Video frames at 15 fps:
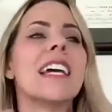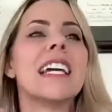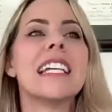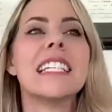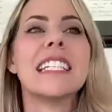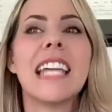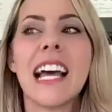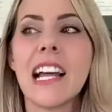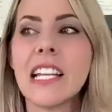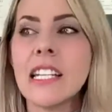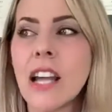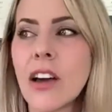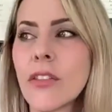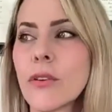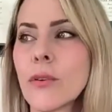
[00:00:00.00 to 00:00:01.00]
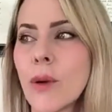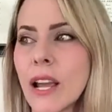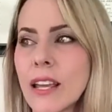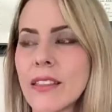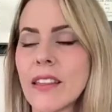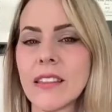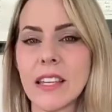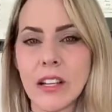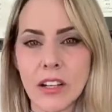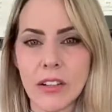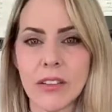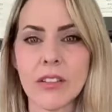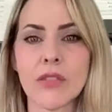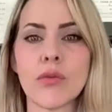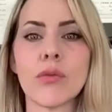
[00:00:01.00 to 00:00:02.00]
is yet another way that the
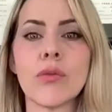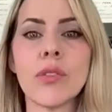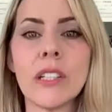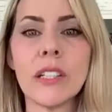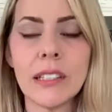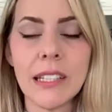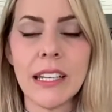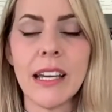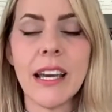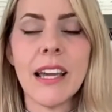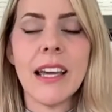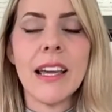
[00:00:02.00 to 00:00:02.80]
earth is really